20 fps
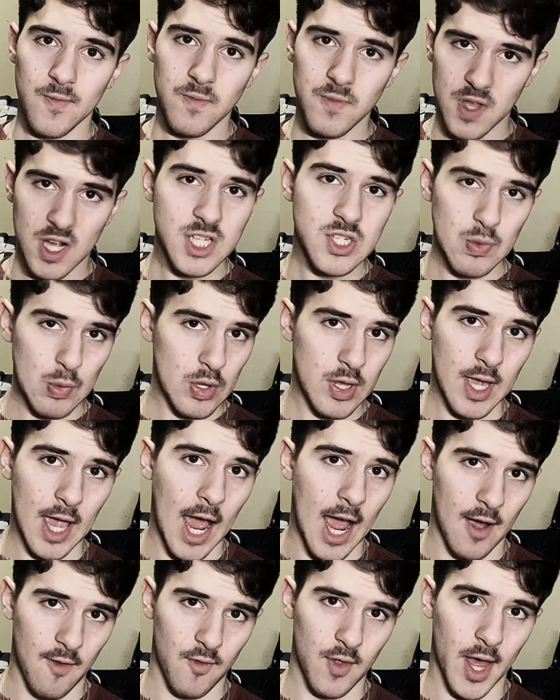doesn't really
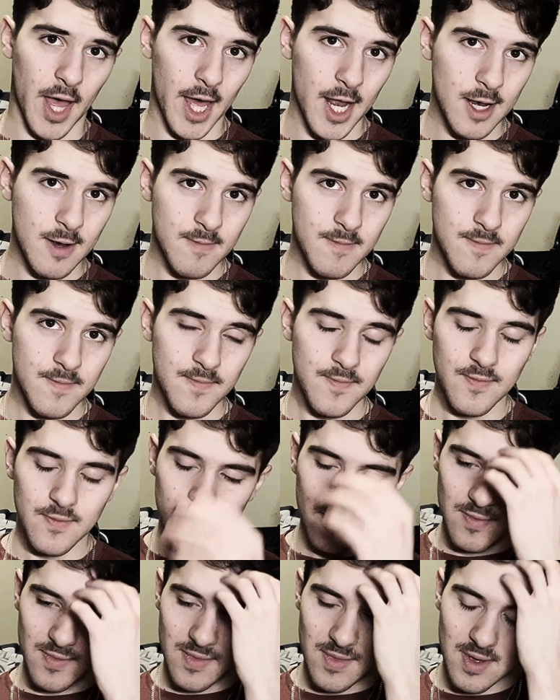have that.
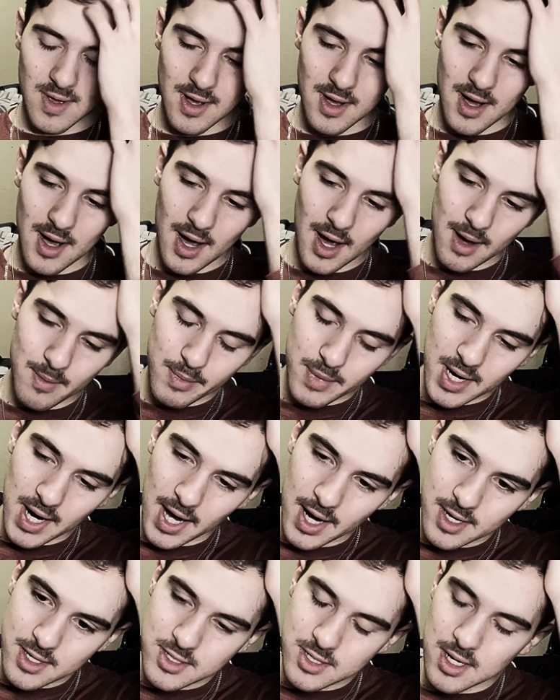I'm
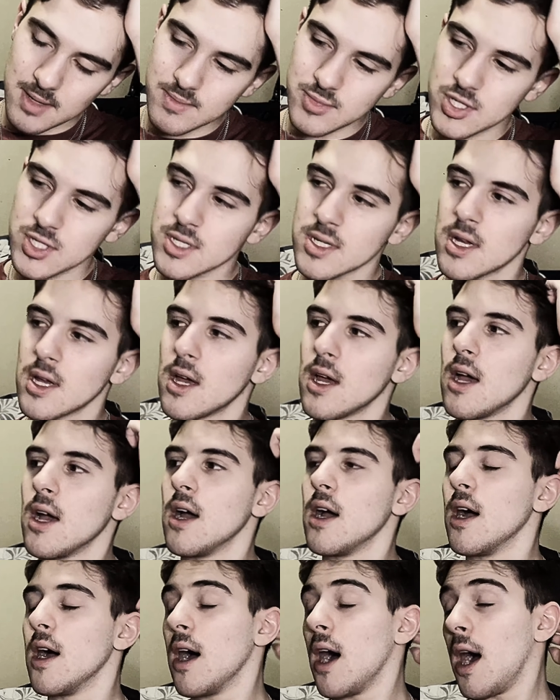kind of, I'm just,
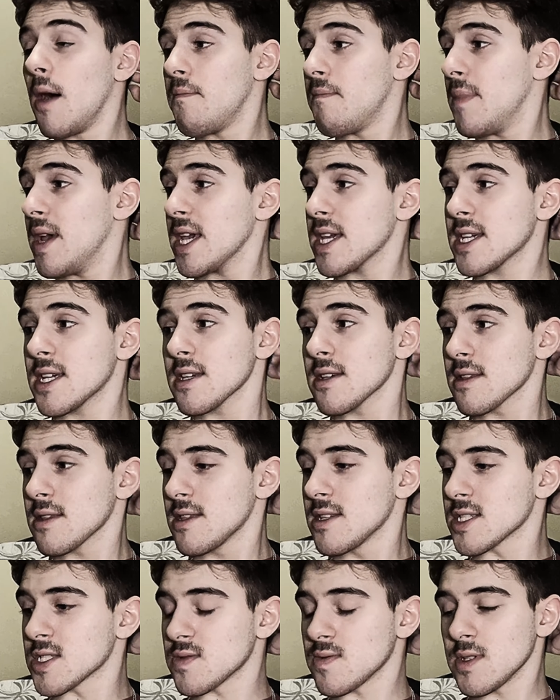I'm making
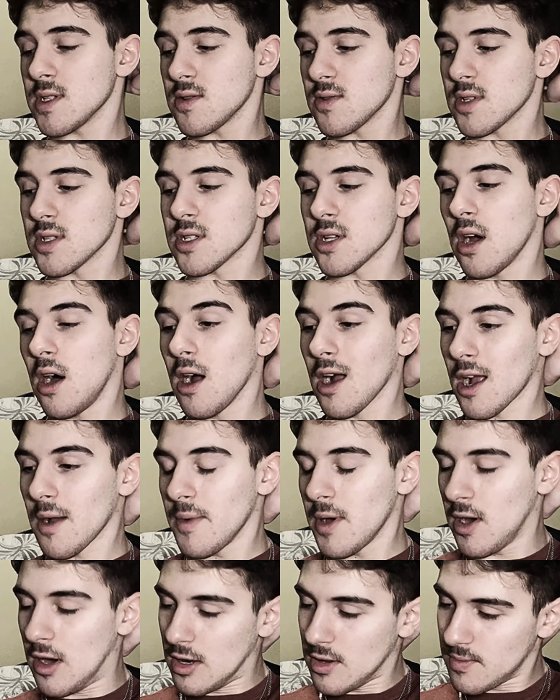this video to talk
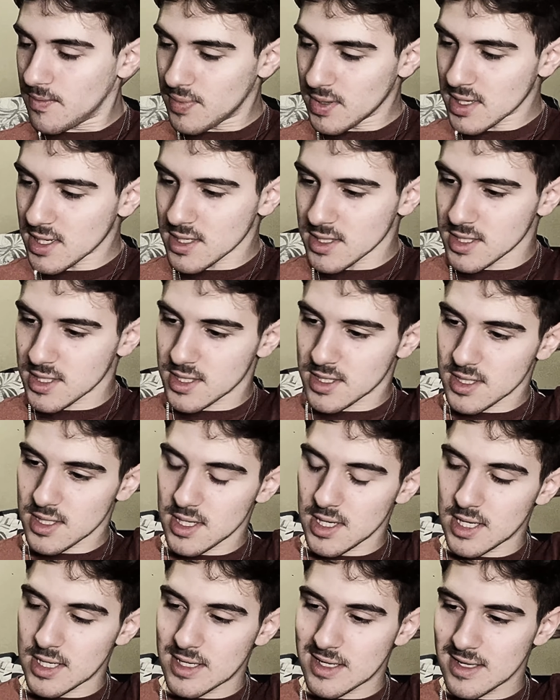about it because
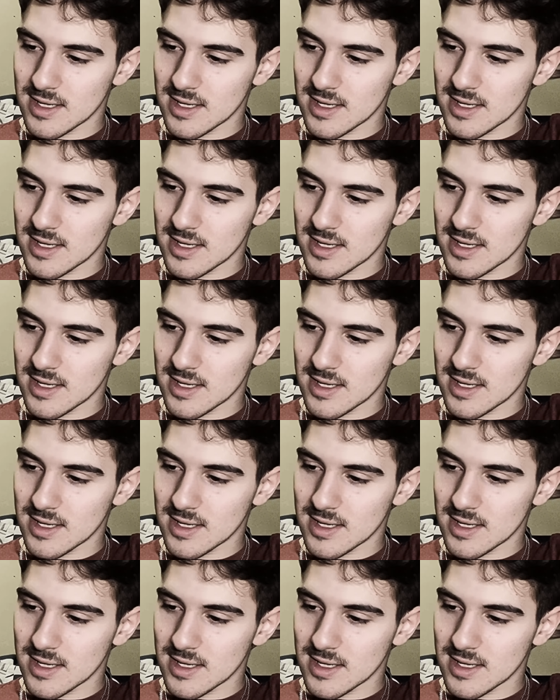it,